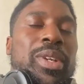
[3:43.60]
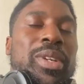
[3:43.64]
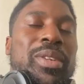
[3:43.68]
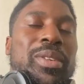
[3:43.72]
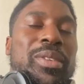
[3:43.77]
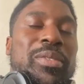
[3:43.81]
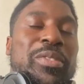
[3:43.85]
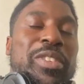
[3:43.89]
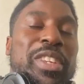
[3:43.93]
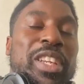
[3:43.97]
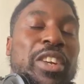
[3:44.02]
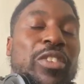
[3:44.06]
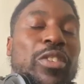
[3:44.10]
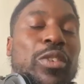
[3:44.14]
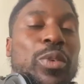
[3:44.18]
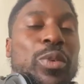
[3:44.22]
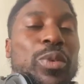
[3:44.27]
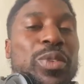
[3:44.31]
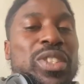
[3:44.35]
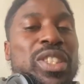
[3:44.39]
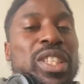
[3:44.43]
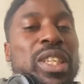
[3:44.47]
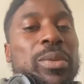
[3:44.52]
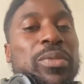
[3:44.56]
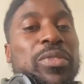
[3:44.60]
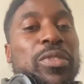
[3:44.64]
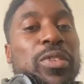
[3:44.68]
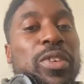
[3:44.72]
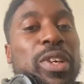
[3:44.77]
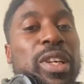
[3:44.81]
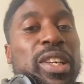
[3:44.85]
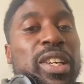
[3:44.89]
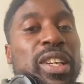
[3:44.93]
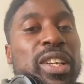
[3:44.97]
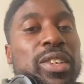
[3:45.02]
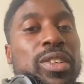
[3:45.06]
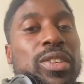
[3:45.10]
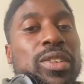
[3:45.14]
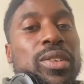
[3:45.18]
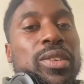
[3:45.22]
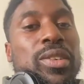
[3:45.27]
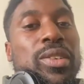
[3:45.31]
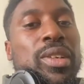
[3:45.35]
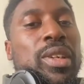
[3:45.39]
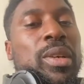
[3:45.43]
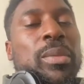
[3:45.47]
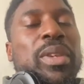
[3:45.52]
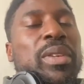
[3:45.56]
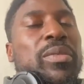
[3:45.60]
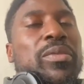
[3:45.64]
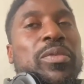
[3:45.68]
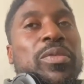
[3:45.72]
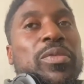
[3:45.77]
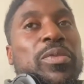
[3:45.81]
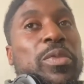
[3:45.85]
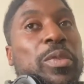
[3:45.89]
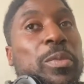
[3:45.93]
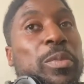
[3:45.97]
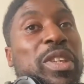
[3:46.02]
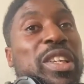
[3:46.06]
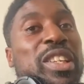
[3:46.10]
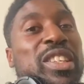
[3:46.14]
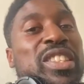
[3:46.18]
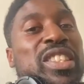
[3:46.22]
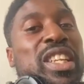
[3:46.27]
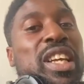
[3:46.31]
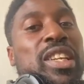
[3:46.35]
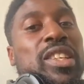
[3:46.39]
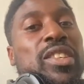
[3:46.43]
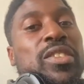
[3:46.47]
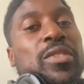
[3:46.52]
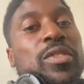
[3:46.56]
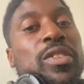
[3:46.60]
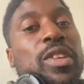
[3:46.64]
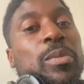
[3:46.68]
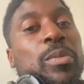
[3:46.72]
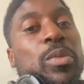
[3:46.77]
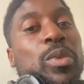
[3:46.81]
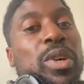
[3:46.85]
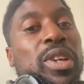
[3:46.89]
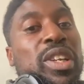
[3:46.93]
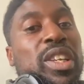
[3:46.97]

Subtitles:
Vieira was tipped for relegation. I mean, for being sacked, number one.